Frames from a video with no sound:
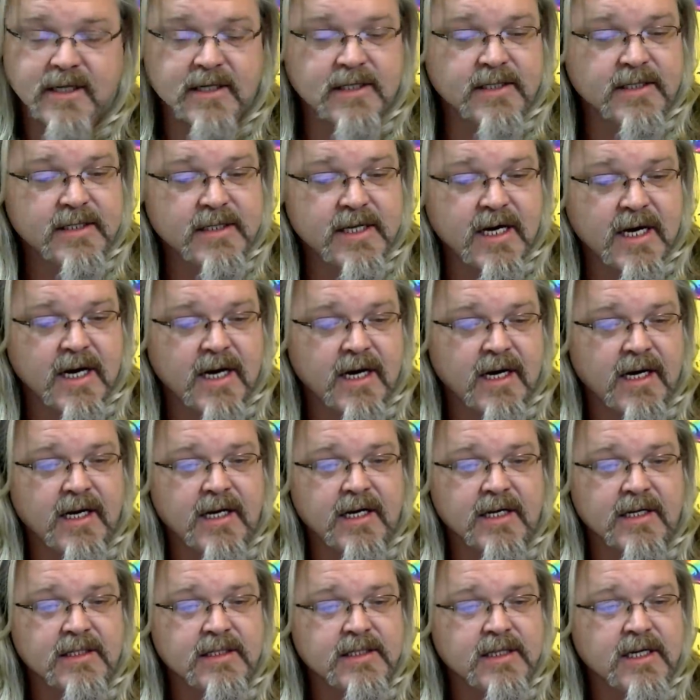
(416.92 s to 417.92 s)
the insanity
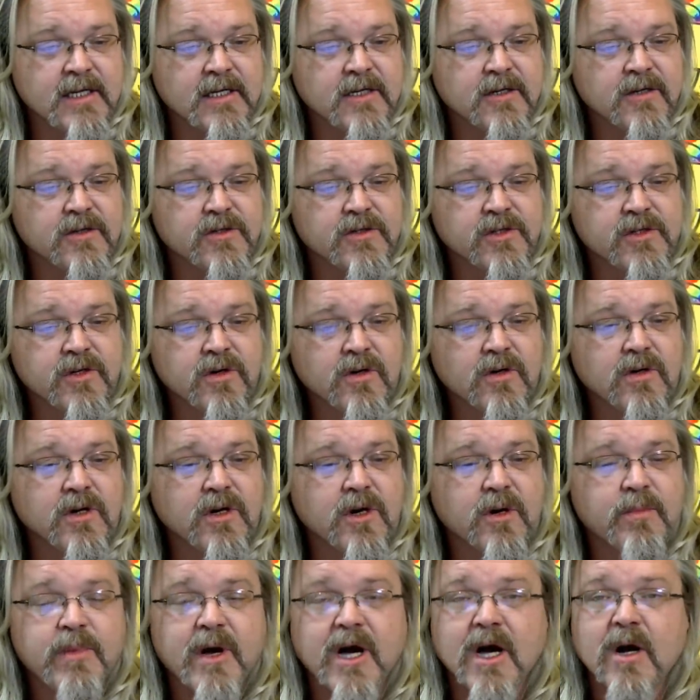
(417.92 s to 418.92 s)
continues.
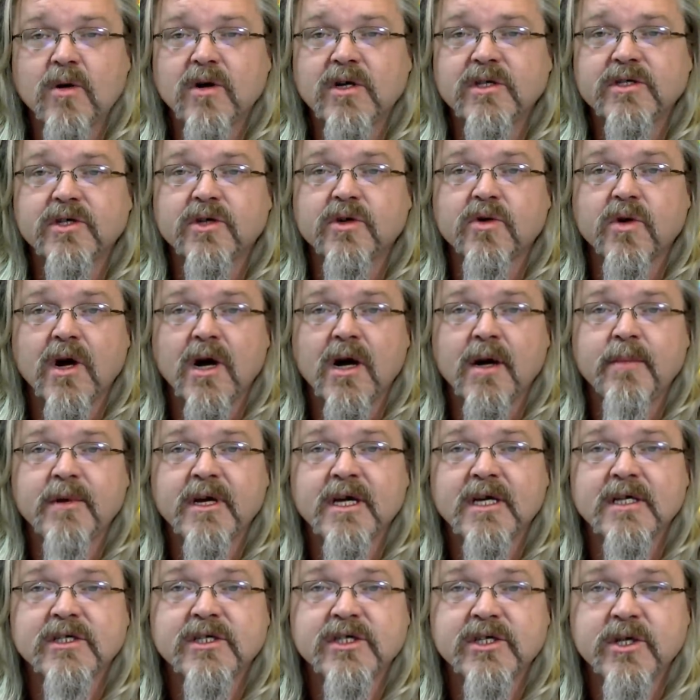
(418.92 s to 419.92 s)
Nuclear power is a crime
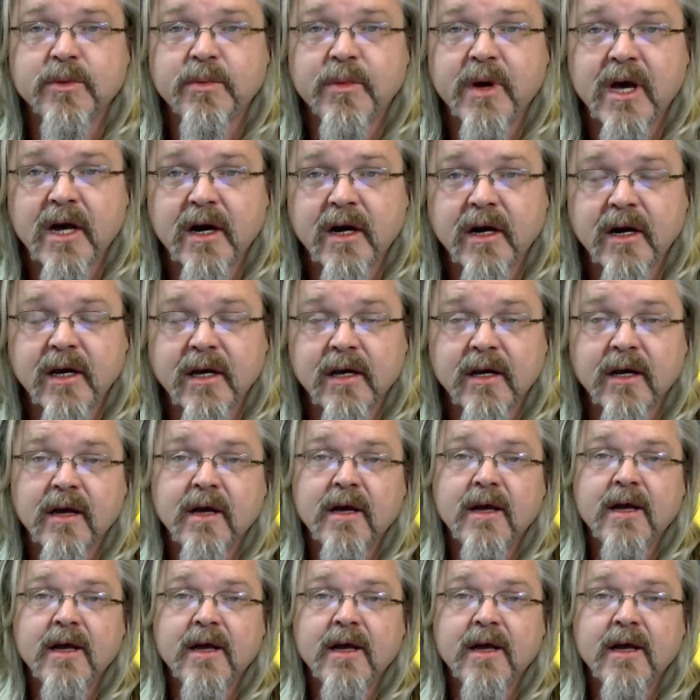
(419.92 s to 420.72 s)
against humanity,